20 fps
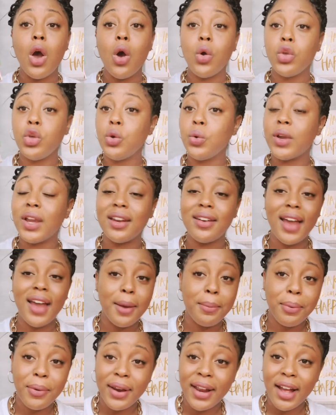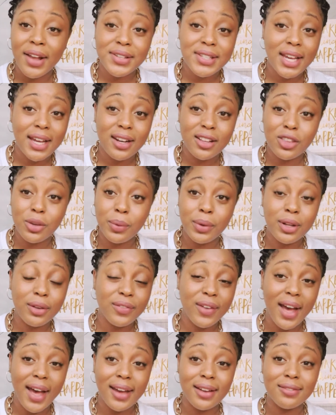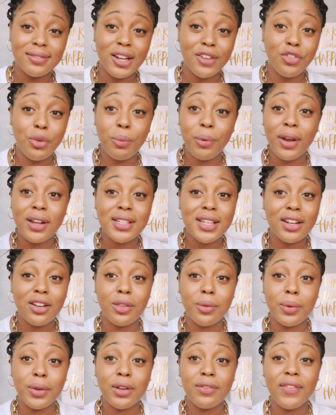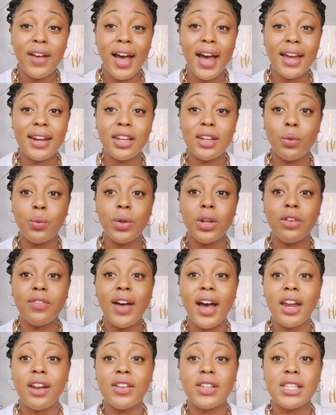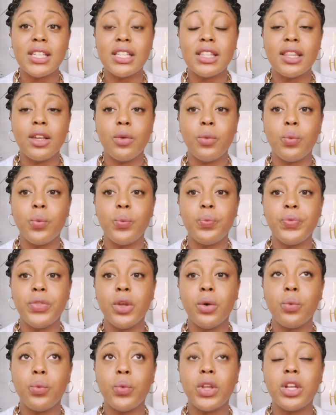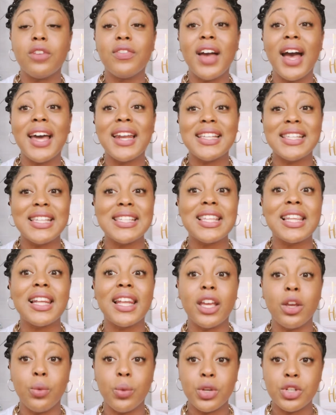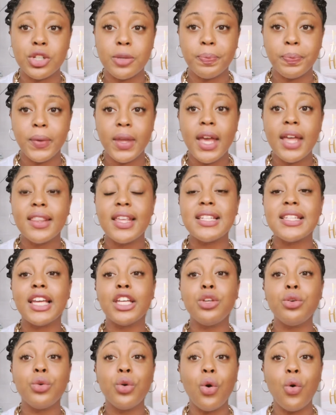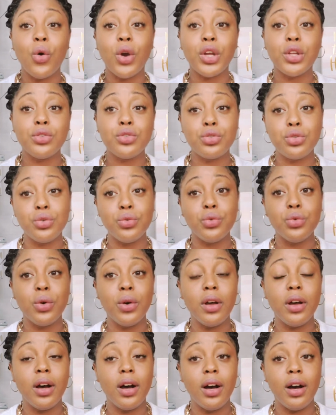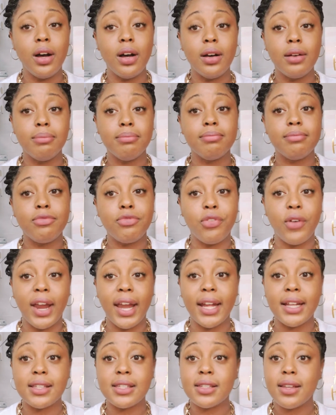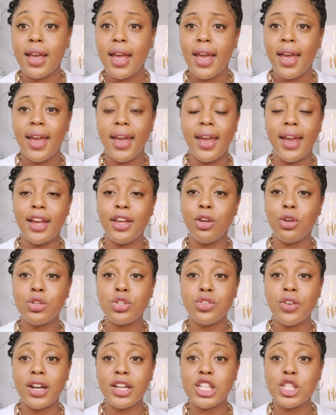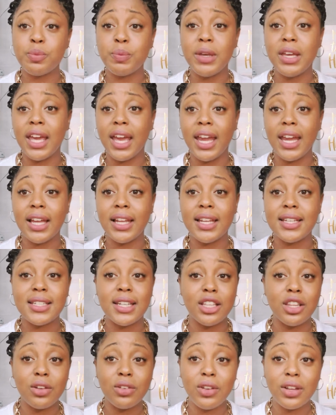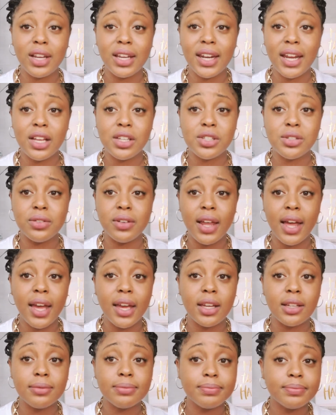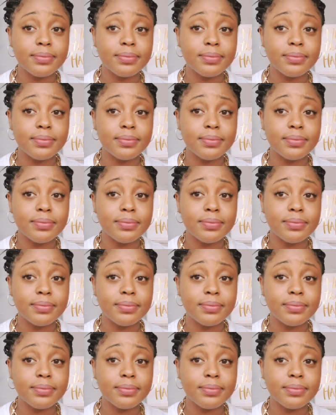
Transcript: You cannot pray outside of the will of God. If you pray outside of the will of God, the will of God is the the will of God is his language. That's like you going to um, France and you trying to speak English and they're looking at you like